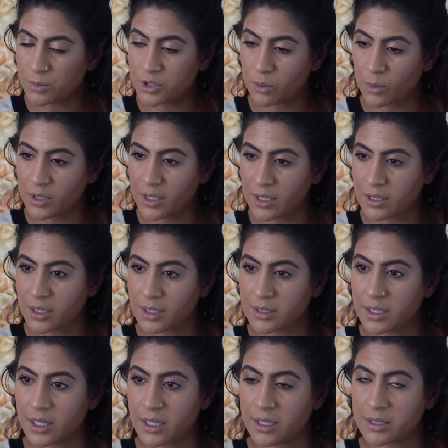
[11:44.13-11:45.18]
So what that does
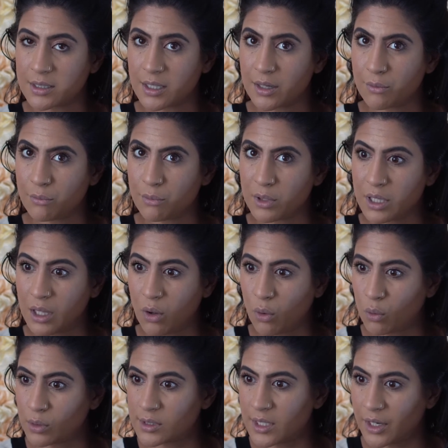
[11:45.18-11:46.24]
is it really
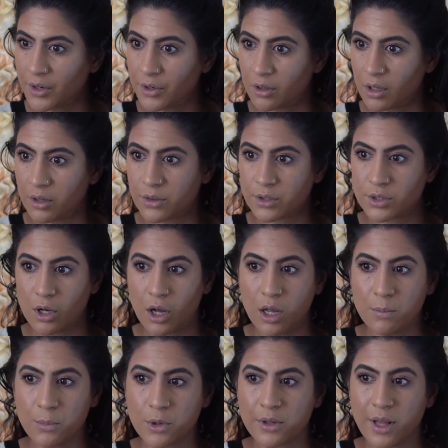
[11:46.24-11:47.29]
holds that curl at the
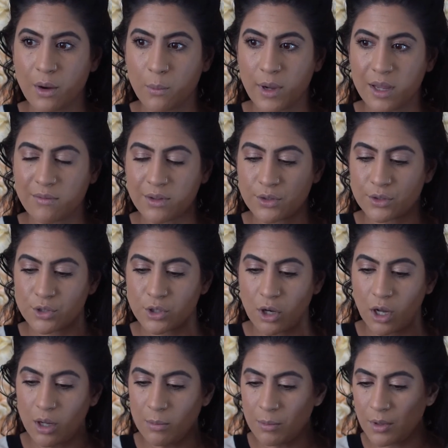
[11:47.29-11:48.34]
top, or that wave at the
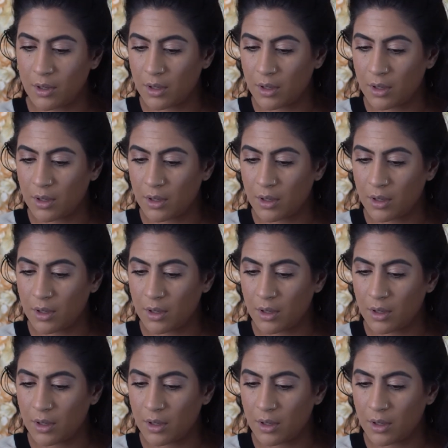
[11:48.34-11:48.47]
top.